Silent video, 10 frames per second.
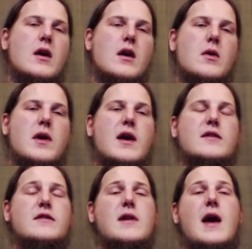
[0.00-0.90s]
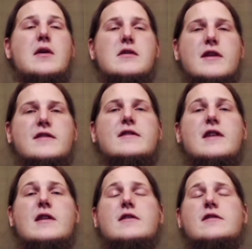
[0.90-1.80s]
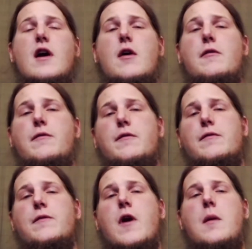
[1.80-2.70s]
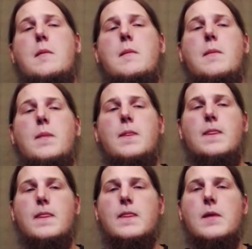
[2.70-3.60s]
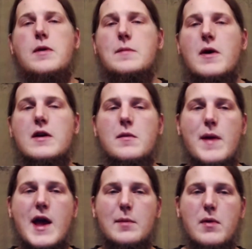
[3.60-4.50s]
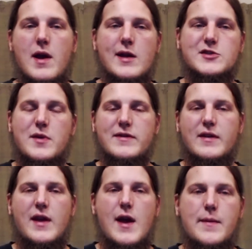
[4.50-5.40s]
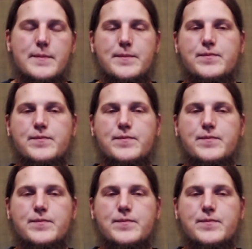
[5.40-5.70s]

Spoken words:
Okay, so now you're distancing yourself from the people at your bank branch once again.